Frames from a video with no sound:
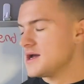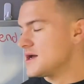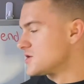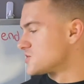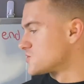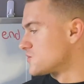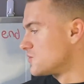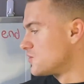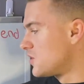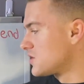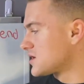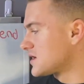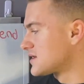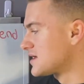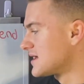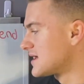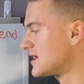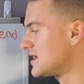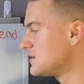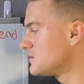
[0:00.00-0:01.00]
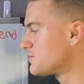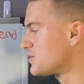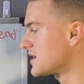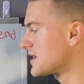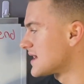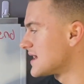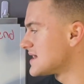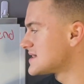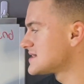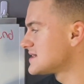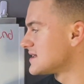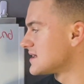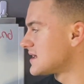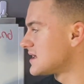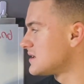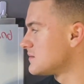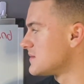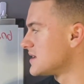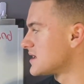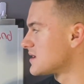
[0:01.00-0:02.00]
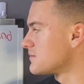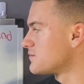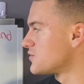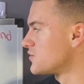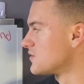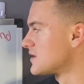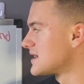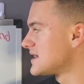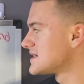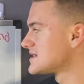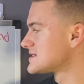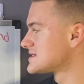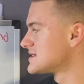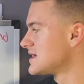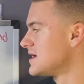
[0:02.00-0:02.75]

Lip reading: So in order to keep progressing and keep making progress,